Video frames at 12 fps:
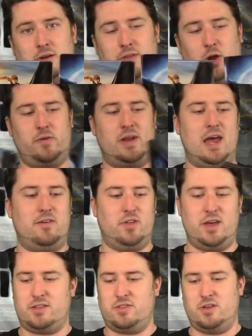They don't even have
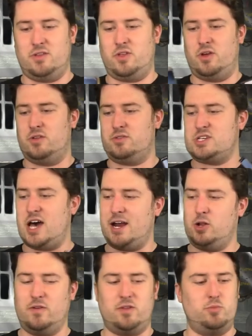like the
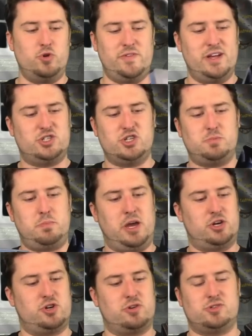title of the movie, it's just
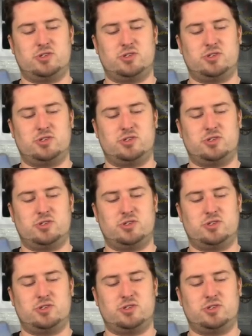pictures.